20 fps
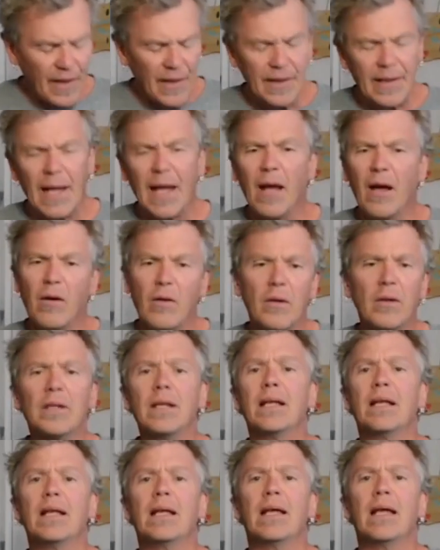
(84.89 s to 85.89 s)
Now,
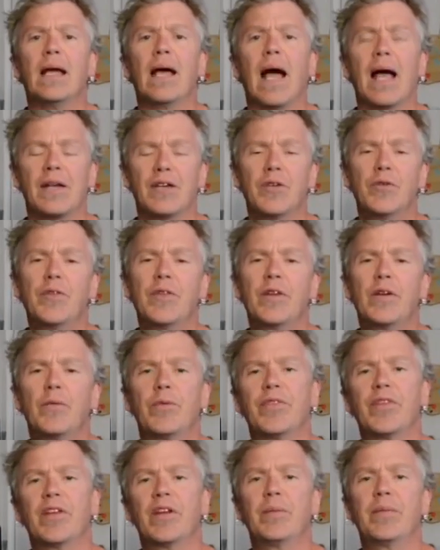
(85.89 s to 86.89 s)
I knew that it
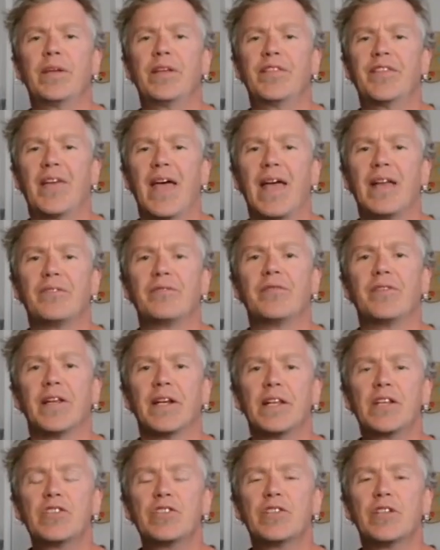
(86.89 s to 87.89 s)
was going to be a satin
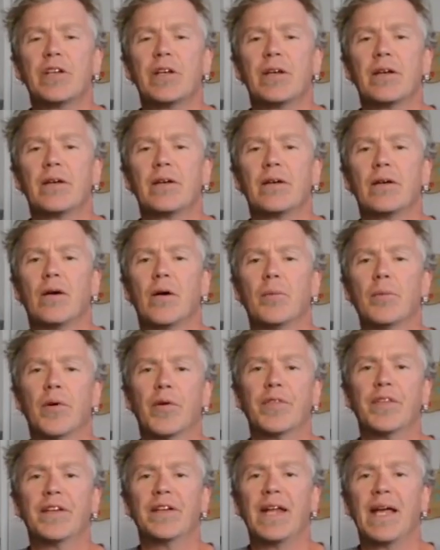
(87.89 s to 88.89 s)
finish on
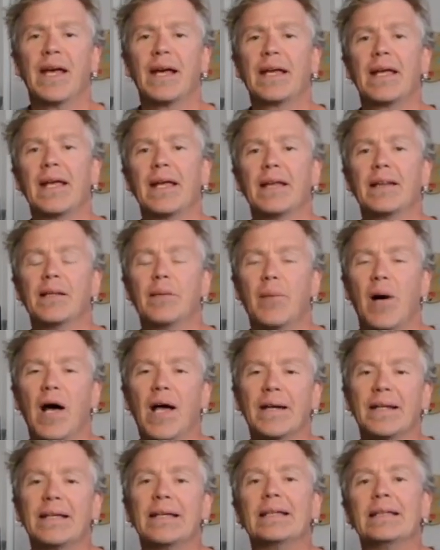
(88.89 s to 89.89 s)
both the neck and the body.